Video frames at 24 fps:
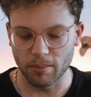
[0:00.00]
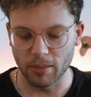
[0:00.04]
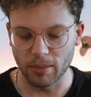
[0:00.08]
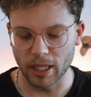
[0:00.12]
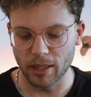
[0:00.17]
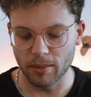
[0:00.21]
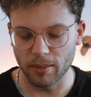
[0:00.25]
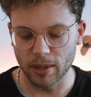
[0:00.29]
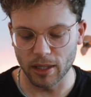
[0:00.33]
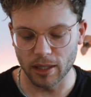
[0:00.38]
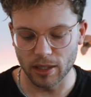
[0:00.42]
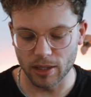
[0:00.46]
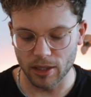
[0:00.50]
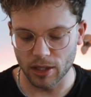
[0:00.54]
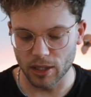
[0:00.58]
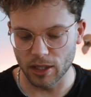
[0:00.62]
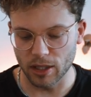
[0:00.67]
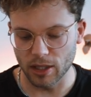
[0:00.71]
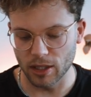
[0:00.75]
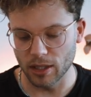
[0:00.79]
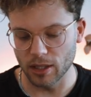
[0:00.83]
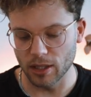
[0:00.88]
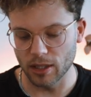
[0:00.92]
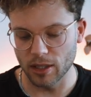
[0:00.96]
Maybe it
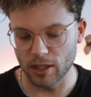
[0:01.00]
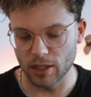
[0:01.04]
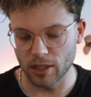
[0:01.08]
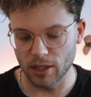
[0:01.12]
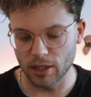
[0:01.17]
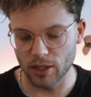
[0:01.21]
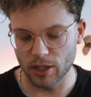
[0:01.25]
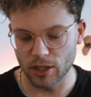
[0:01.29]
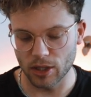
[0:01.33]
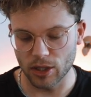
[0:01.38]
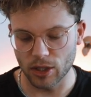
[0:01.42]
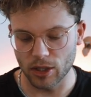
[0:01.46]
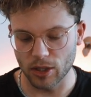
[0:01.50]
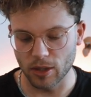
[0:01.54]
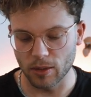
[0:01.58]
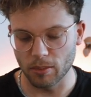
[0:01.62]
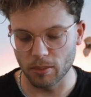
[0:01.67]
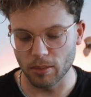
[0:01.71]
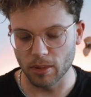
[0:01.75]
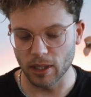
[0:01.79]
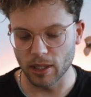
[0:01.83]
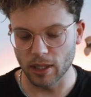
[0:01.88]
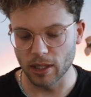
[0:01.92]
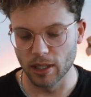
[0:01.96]

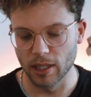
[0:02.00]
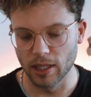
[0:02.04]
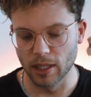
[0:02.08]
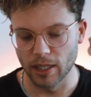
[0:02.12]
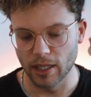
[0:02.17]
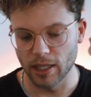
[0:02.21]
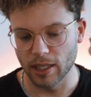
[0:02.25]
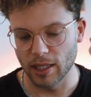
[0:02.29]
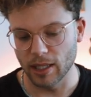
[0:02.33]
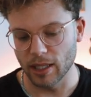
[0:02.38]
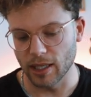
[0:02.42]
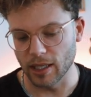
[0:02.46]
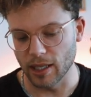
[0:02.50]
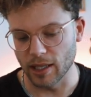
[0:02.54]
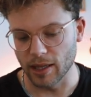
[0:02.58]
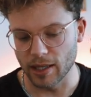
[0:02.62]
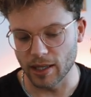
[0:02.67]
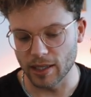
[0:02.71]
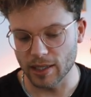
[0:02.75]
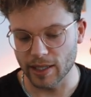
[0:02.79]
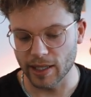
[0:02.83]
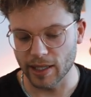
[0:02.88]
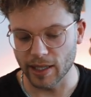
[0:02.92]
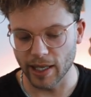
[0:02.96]
shouldn't be in
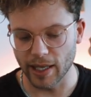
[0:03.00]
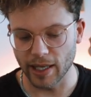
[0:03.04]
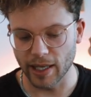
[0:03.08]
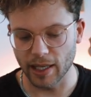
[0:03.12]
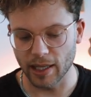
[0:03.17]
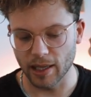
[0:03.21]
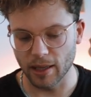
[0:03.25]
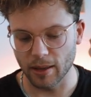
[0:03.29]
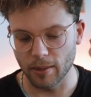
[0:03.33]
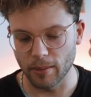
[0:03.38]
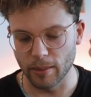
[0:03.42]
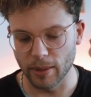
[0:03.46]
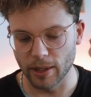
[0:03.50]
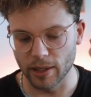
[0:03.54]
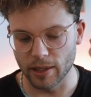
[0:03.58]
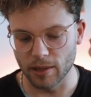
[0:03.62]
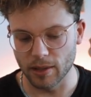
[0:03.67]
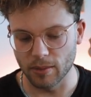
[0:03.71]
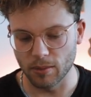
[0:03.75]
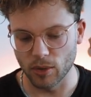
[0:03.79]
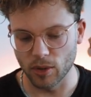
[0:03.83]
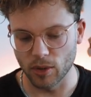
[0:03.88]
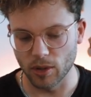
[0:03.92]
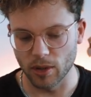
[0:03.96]
this angle,
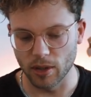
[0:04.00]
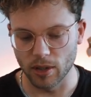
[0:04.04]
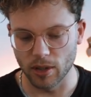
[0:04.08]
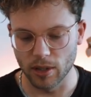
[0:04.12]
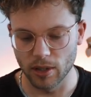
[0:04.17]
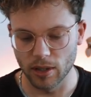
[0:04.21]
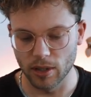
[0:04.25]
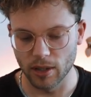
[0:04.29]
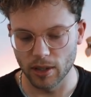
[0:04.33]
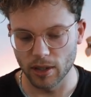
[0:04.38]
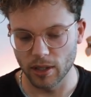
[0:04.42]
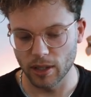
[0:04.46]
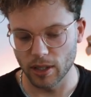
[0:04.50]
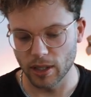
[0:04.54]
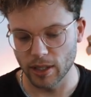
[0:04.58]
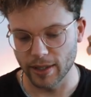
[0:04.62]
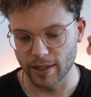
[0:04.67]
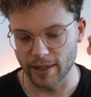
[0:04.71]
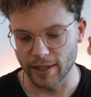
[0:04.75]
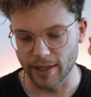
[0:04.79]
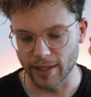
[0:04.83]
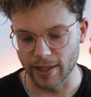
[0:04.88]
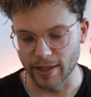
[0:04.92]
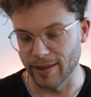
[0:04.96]
but more
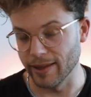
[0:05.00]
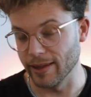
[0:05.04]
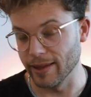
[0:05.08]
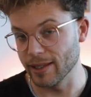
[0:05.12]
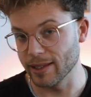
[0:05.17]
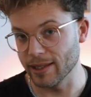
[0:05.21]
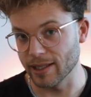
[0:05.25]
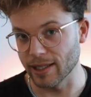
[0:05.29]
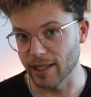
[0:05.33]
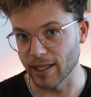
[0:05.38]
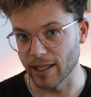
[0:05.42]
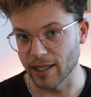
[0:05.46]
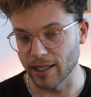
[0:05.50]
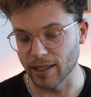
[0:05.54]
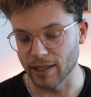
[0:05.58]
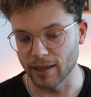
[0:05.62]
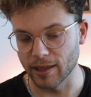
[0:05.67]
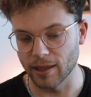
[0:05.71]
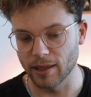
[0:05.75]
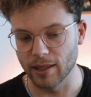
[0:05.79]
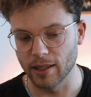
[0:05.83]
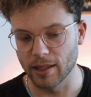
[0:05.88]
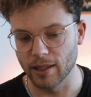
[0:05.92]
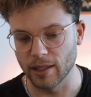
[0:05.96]
in this
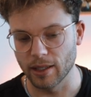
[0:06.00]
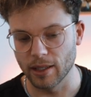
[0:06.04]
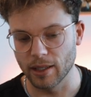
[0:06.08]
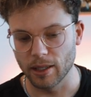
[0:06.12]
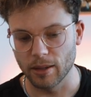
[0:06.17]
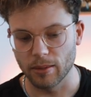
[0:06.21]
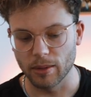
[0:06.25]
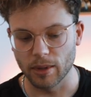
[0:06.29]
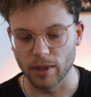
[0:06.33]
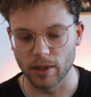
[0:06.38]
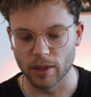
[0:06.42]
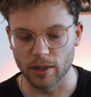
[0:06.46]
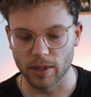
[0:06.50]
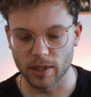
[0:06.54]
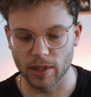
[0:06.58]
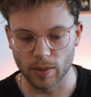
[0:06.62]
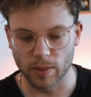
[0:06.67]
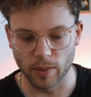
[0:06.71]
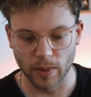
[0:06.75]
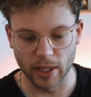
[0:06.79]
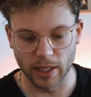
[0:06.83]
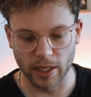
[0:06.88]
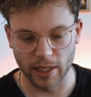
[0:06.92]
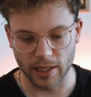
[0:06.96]
angle.
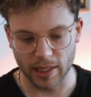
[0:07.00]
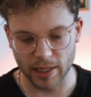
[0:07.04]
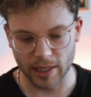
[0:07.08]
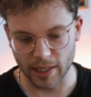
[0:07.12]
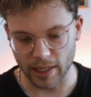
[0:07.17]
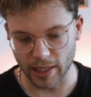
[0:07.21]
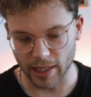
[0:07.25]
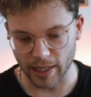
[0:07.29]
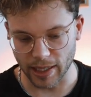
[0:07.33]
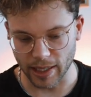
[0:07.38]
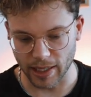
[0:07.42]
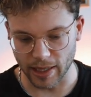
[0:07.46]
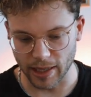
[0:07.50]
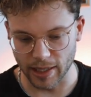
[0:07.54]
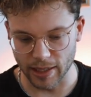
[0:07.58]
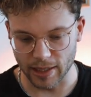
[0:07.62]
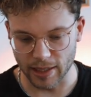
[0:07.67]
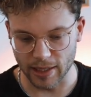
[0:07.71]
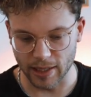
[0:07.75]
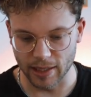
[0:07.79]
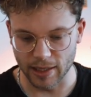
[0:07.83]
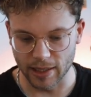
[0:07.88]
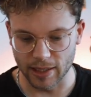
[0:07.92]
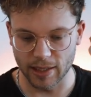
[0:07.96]
Because when it's like
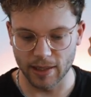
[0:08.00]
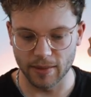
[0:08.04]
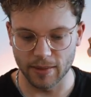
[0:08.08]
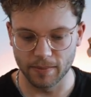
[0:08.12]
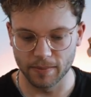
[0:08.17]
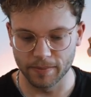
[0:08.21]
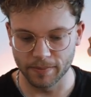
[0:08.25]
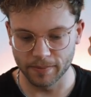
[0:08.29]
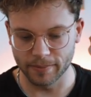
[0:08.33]
this, it's...